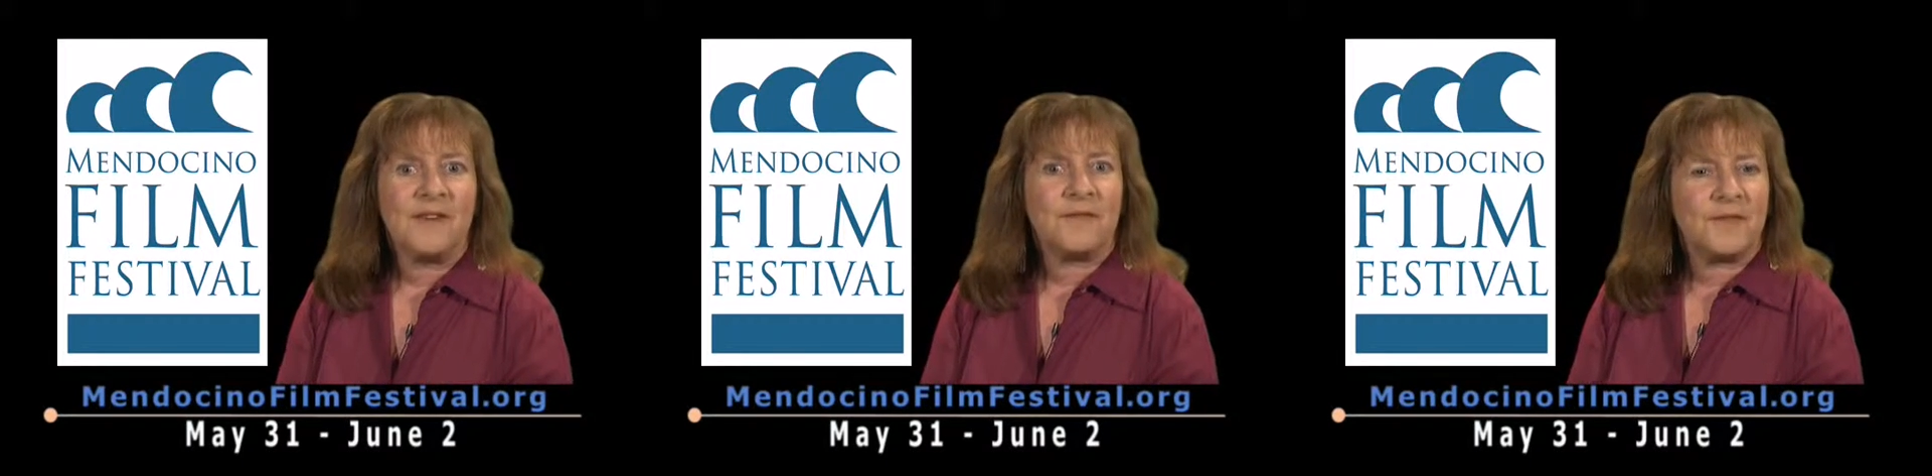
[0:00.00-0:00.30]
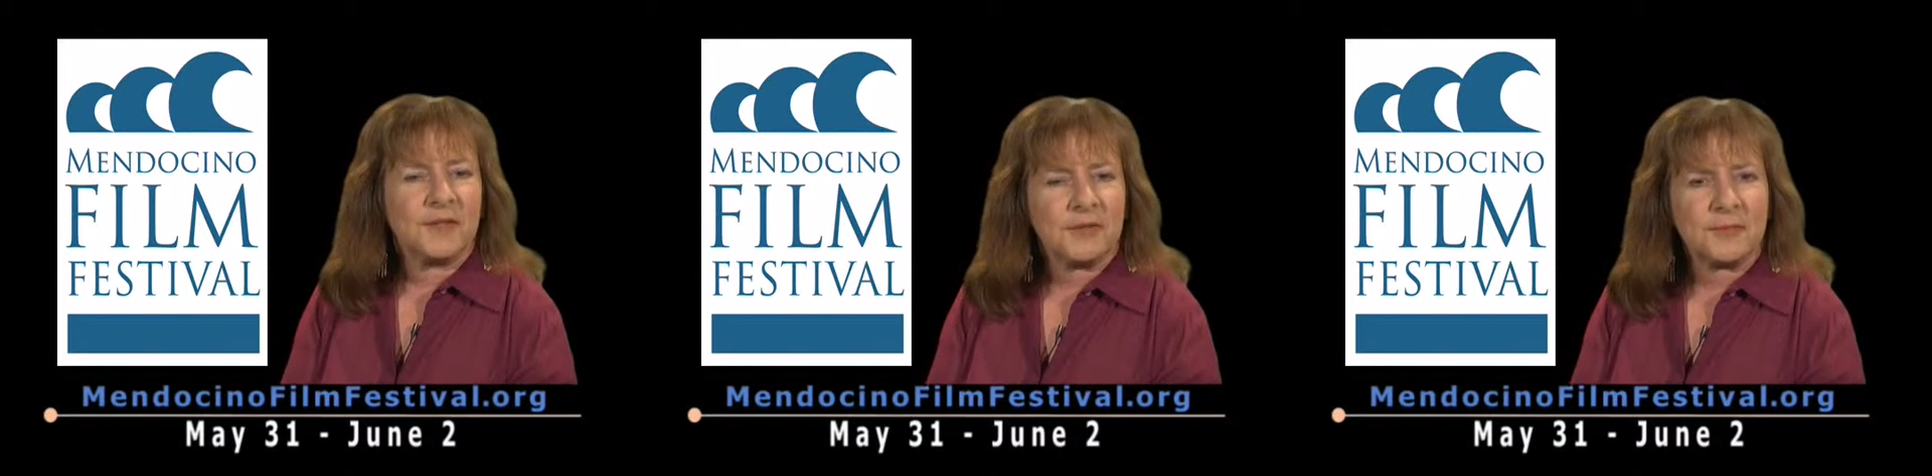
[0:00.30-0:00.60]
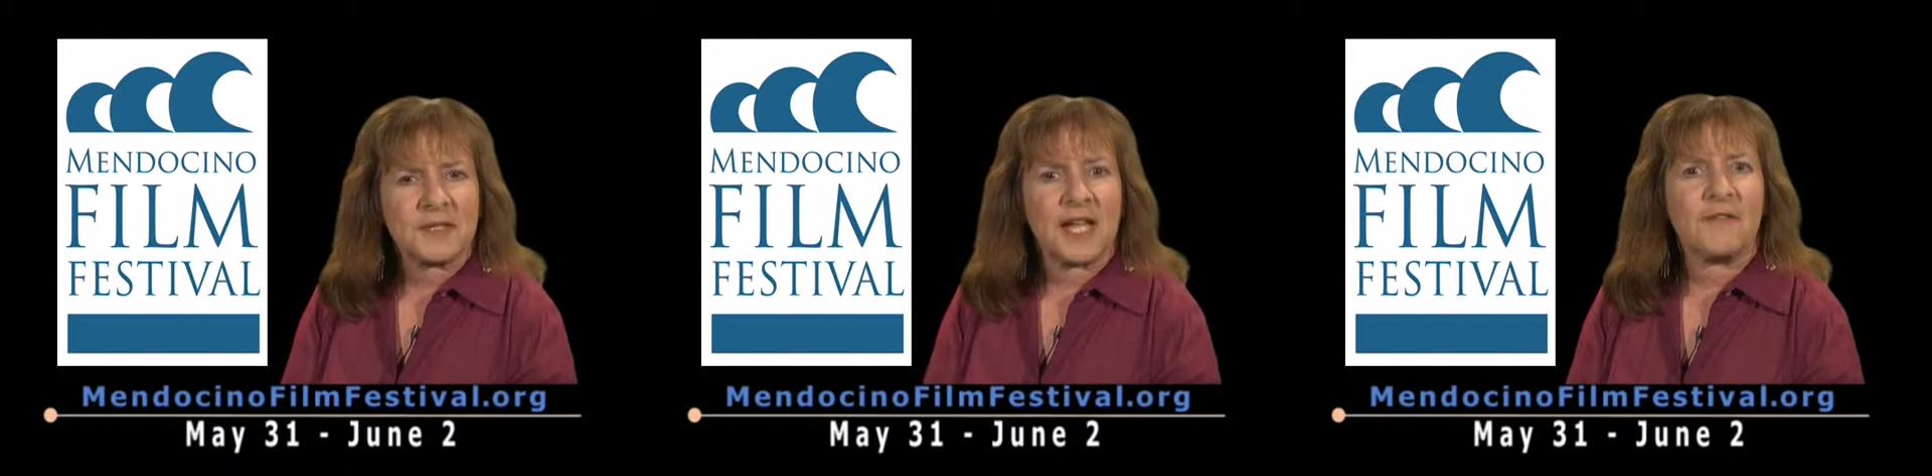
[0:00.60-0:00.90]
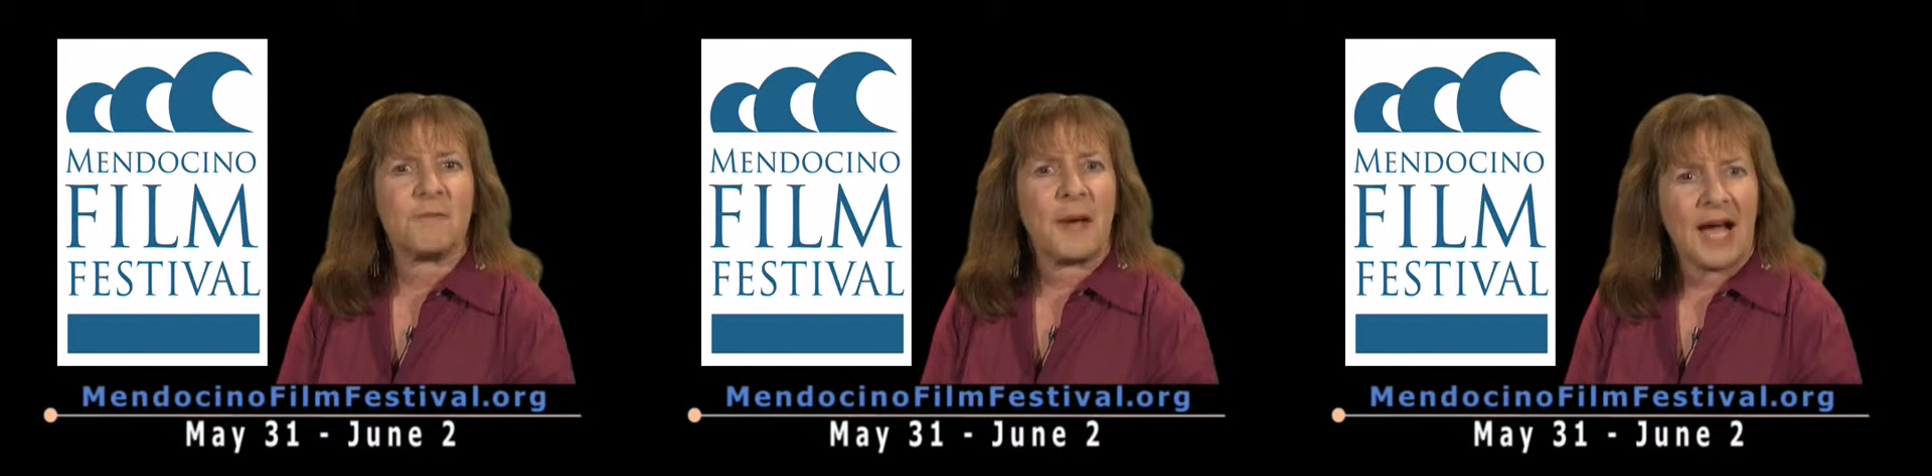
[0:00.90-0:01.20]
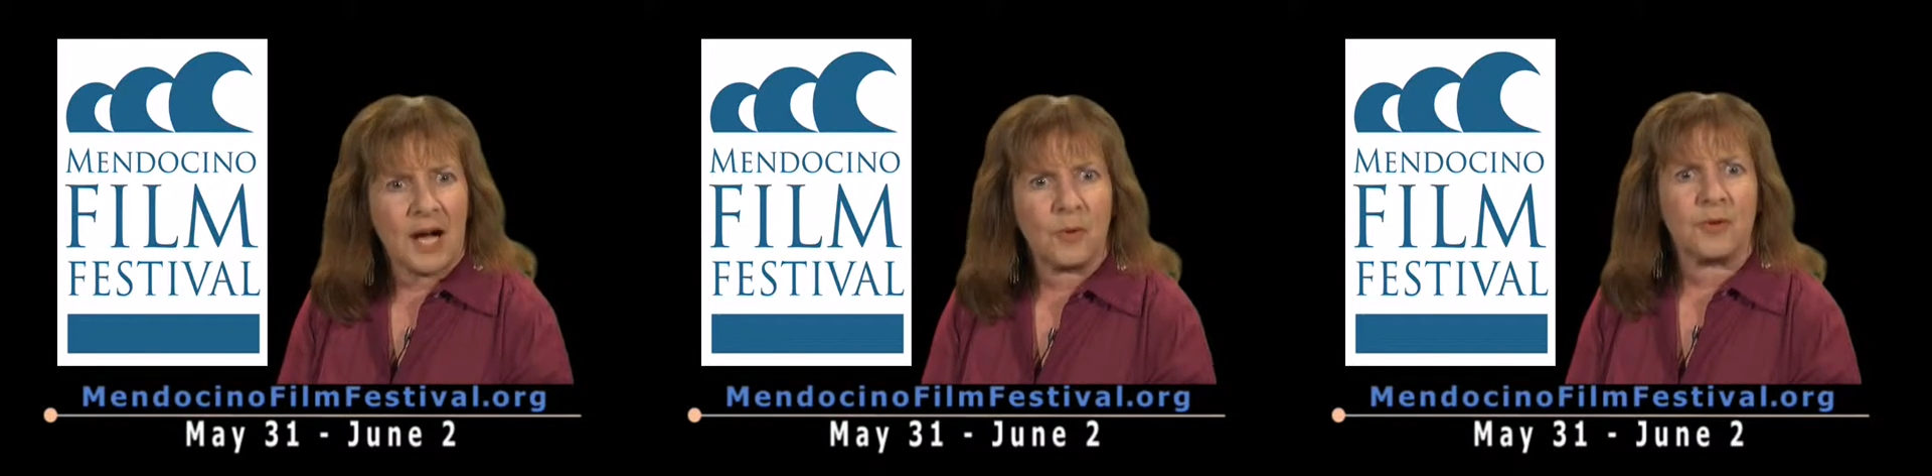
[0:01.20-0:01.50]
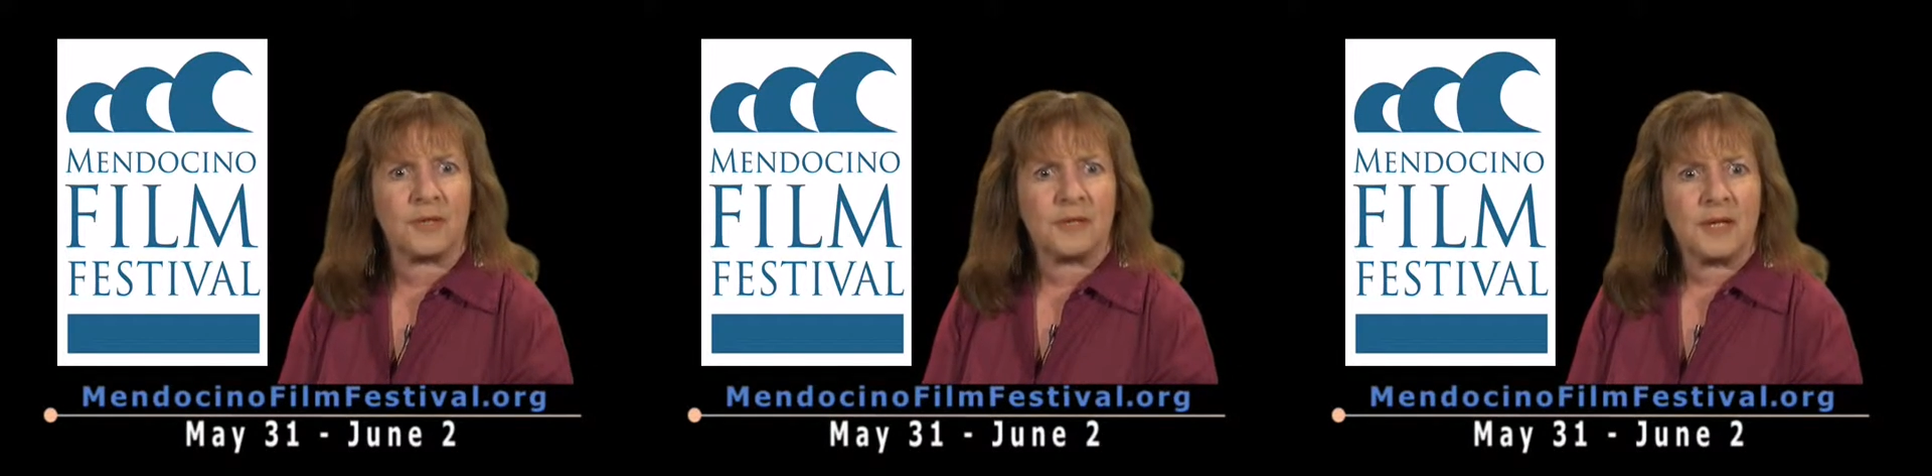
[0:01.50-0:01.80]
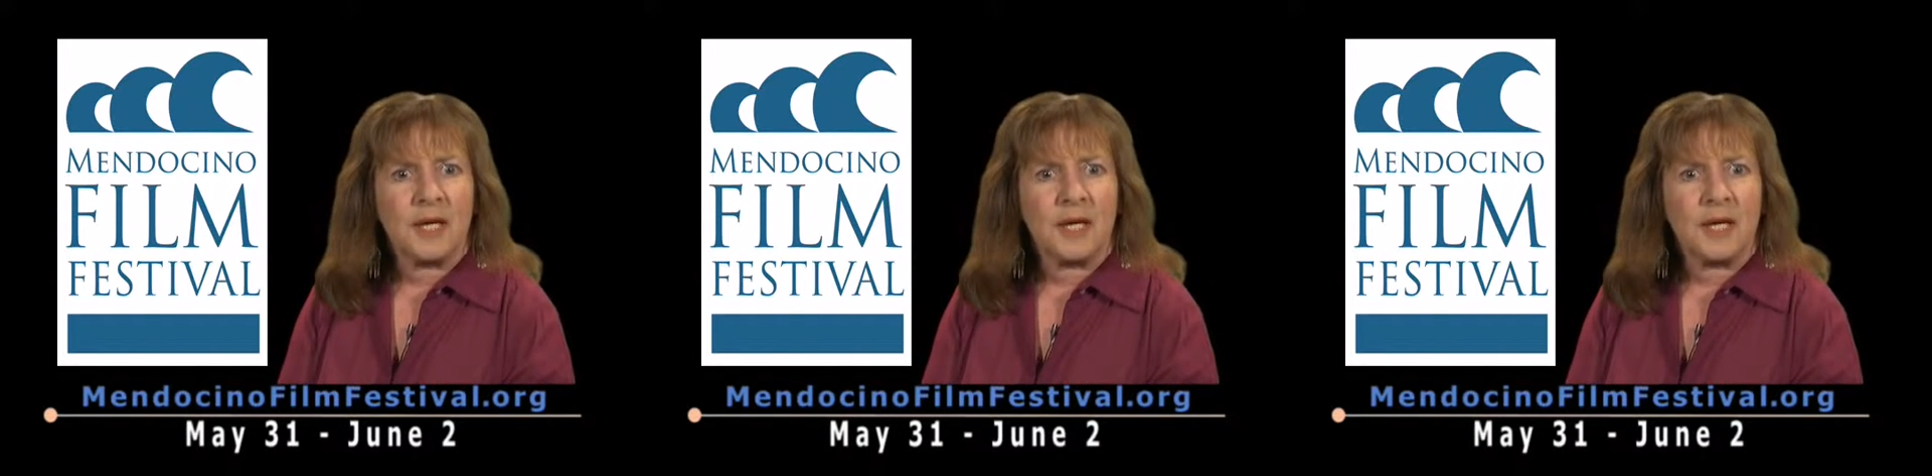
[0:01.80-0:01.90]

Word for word: Films have power,